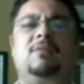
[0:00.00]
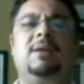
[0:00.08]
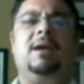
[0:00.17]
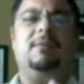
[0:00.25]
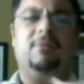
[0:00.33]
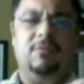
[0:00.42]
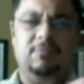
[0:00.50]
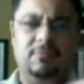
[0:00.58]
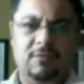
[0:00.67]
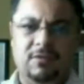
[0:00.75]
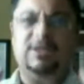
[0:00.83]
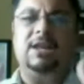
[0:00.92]
to be able to
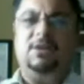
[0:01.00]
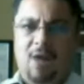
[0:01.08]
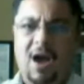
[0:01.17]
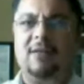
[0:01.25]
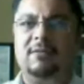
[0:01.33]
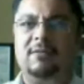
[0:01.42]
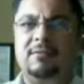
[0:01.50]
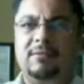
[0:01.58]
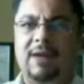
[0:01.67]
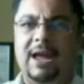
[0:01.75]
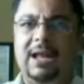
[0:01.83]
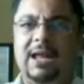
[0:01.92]
continue on,
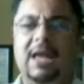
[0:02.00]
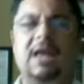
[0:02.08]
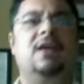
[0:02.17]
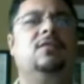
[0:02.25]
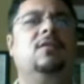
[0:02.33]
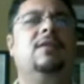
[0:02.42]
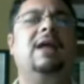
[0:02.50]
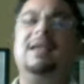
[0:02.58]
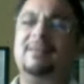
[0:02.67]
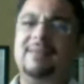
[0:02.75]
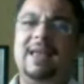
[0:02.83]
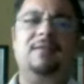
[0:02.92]
right? So like I
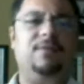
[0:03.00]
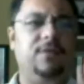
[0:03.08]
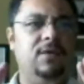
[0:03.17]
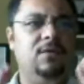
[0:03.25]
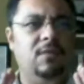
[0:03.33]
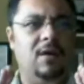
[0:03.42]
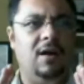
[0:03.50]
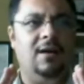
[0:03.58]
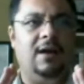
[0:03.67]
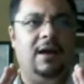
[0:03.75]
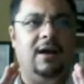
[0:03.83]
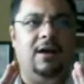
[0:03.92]
said, if you
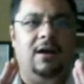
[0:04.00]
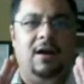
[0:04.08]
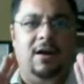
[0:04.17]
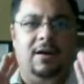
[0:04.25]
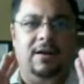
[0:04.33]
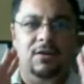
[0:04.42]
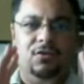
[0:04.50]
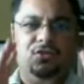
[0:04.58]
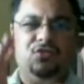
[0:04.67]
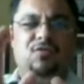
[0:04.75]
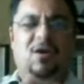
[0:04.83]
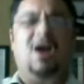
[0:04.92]
are
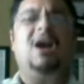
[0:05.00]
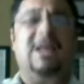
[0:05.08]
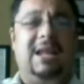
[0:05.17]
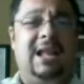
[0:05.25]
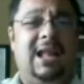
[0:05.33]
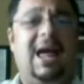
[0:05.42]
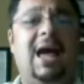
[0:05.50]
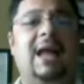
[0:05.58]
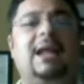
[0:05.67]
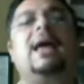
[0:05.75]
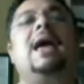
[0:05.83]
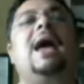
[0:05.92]
struggling a lot,
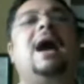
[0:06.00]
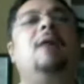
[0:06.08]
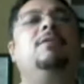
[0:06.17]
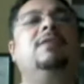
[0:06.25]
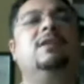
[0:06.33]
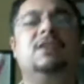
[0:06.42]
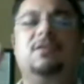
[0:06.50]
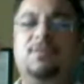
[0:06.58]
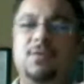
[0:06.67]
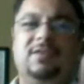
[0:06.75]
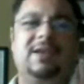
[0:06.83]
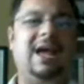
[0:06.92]
I would suggest
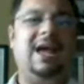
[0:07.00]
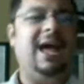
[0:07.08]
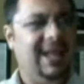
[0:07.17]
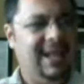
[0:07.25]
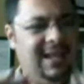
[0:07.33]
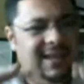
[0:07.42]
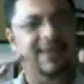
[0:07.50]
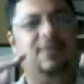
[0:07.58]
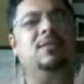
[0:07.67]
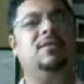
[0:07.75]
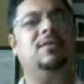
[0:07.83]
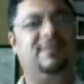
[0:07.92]
first kind
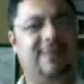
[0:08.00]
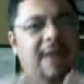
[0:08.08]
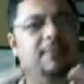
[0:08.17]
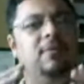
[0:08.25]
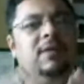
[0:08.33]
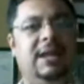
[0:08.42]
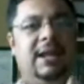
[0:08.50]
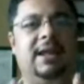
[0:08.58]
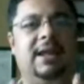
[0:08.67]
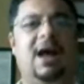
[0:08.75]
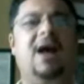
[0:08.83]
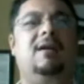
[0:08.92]
of stabling
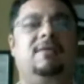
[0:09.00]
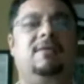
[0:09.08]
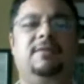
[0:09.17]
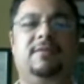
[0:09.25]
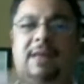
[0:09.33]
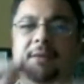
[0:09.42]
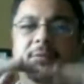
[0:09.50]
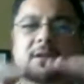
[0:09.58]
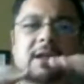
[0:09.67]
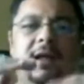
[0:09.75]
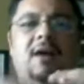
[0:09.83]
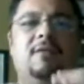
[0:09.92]

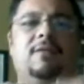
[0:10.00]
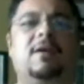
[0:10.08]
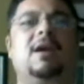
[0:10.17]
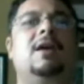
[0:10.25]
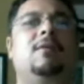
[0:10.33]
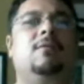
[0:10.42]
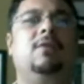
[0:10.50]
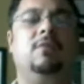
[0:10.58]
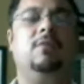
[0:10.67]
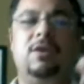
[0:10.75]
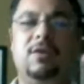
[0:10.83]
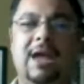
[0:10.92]
off
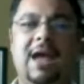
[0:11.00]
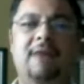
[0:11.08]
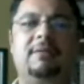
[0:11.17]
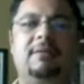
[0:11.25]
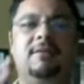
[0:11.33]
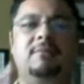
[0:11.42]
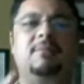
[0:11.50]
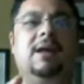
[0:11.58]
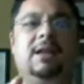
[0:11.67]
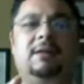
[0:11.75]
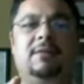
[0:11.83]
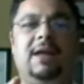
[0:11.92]
where you can have enough
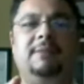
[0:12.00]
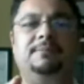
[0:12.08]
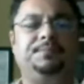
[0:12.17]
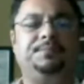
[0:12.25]
money, right?